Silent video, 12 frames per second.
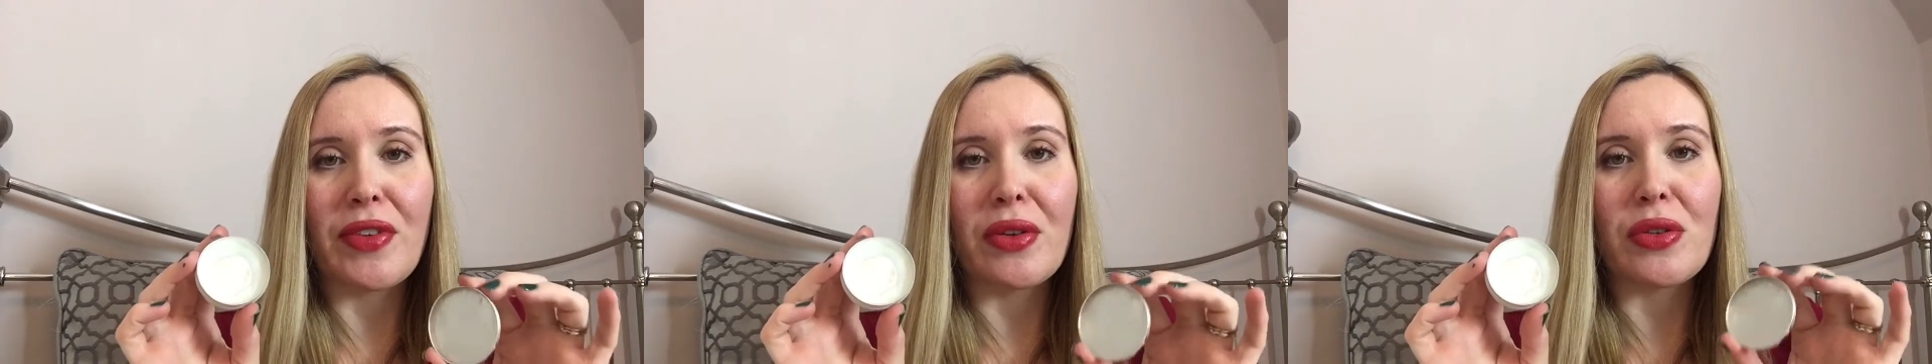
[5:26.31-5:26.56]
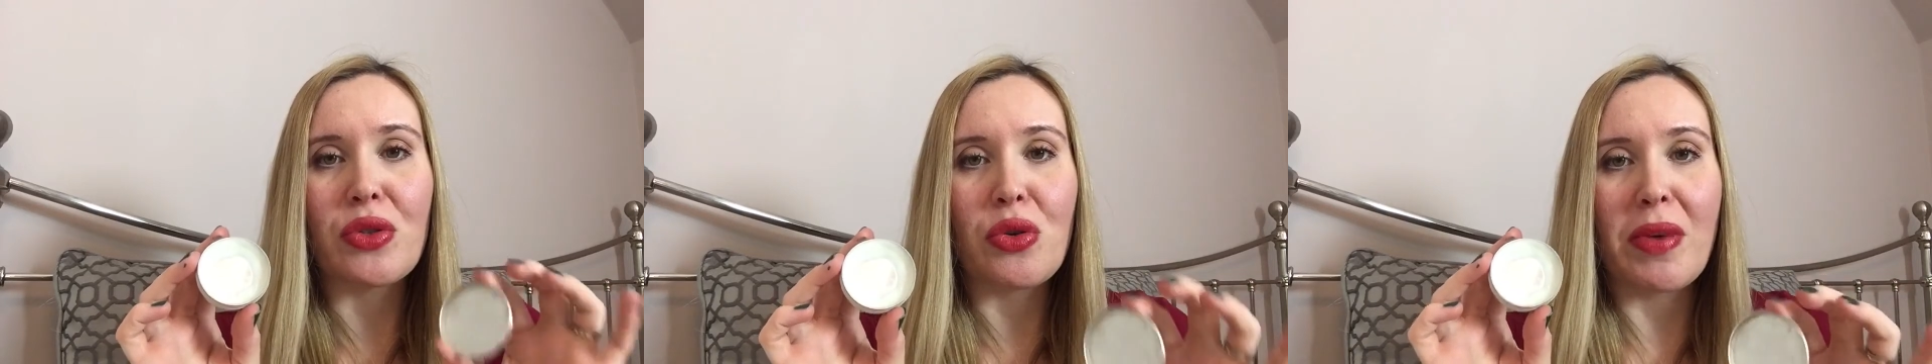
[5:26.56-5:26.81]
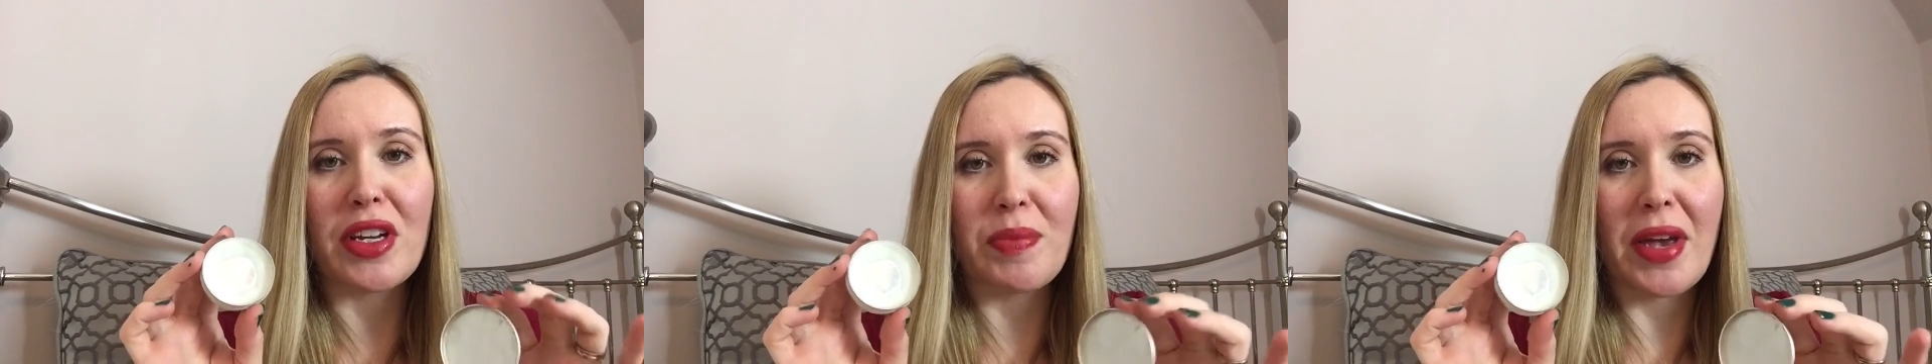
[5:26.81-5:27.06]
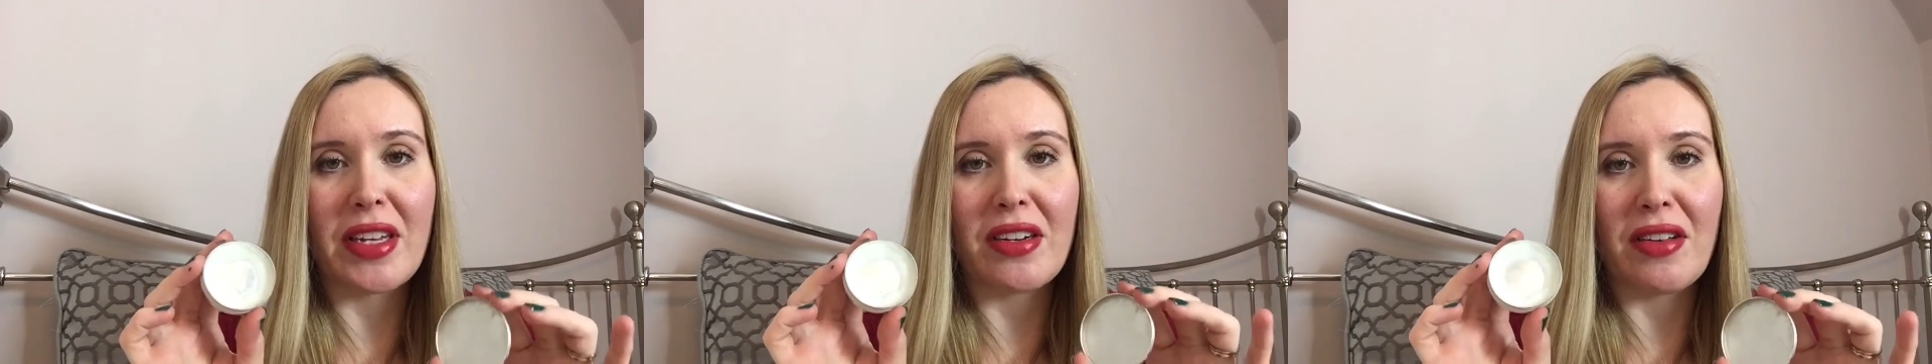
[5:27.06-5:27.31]
feel so
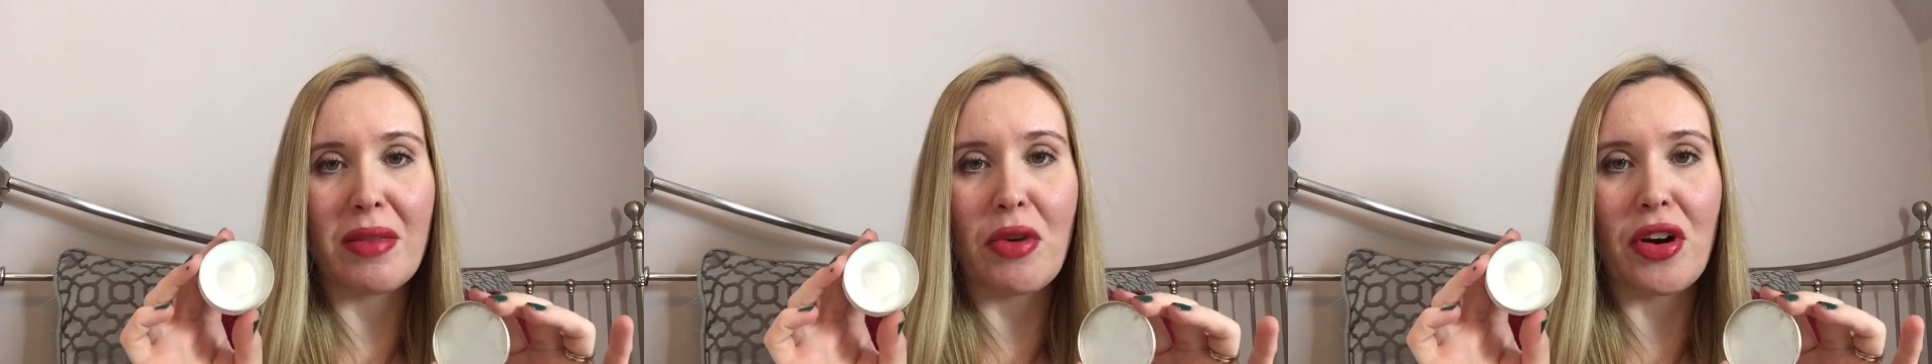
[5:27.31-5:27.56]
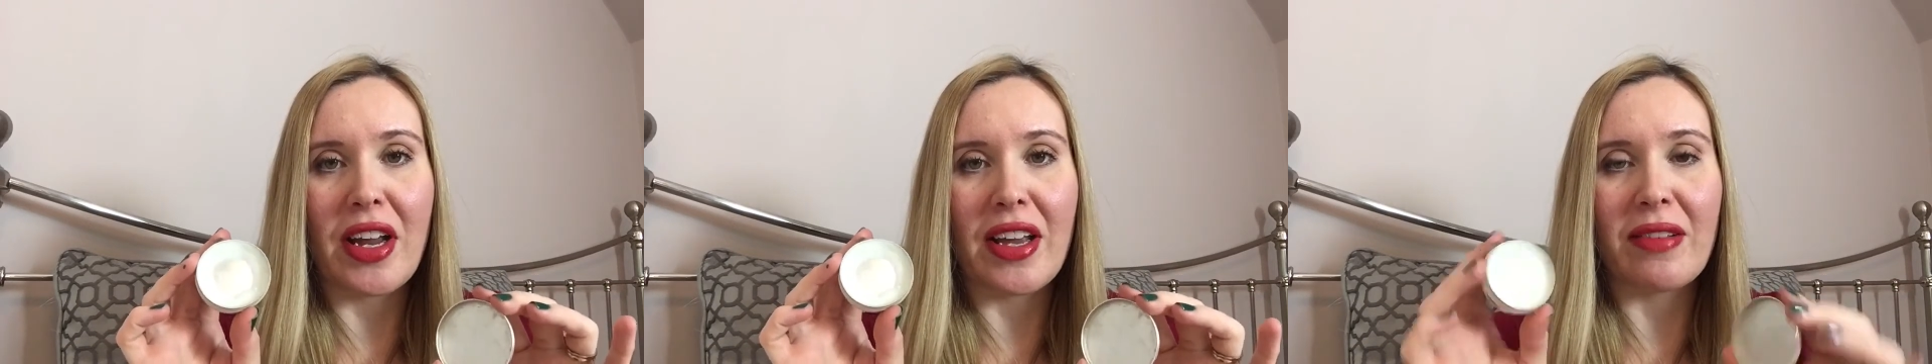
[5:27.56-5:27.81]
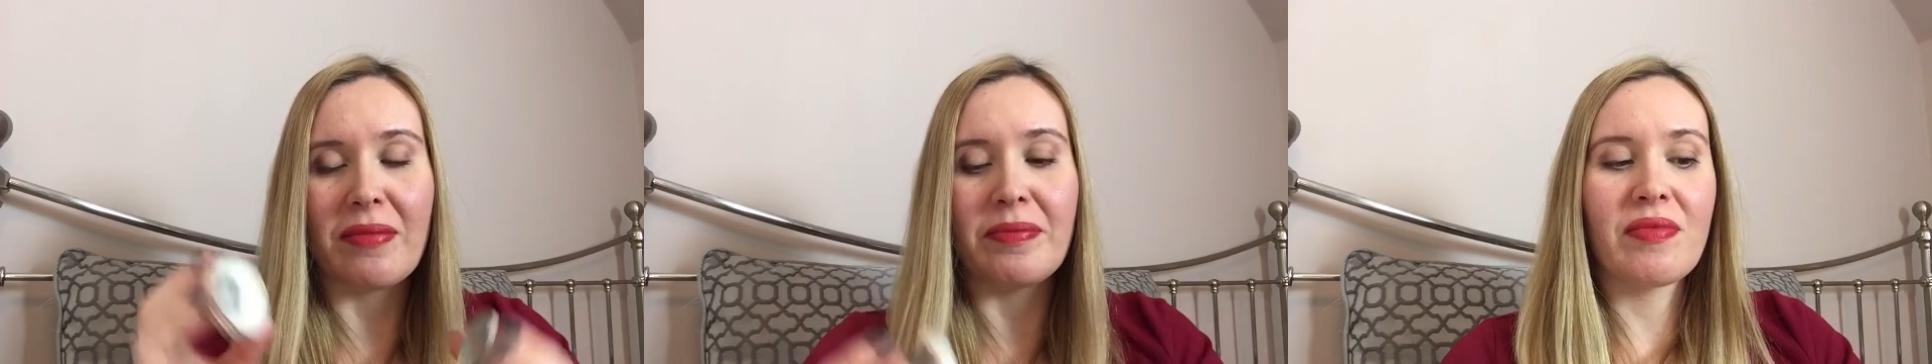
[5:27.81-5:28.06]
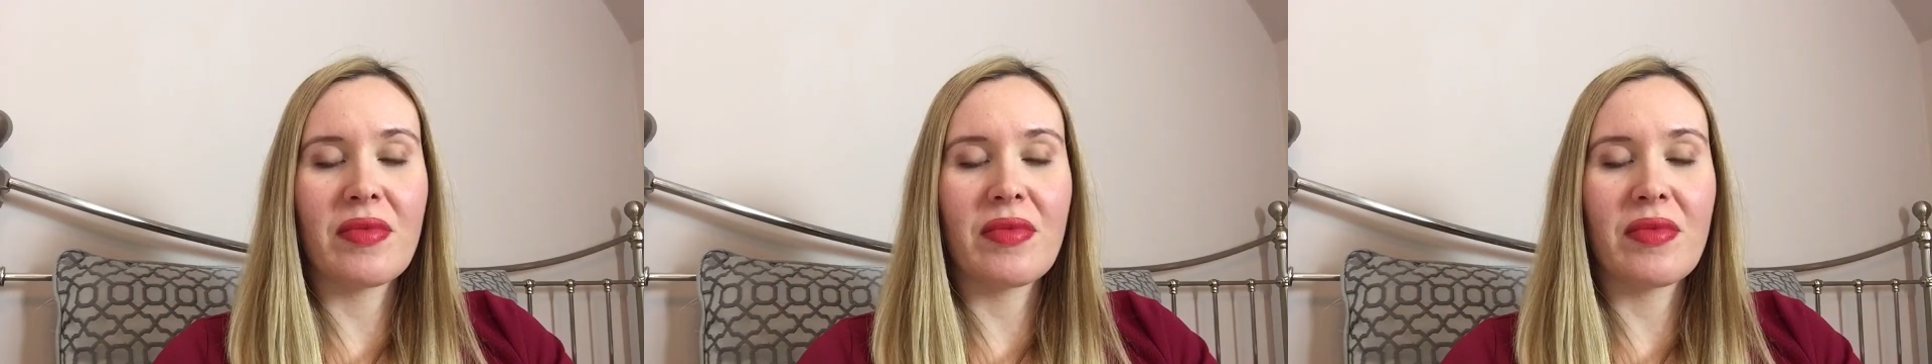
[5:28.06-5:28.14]
much better in the morning.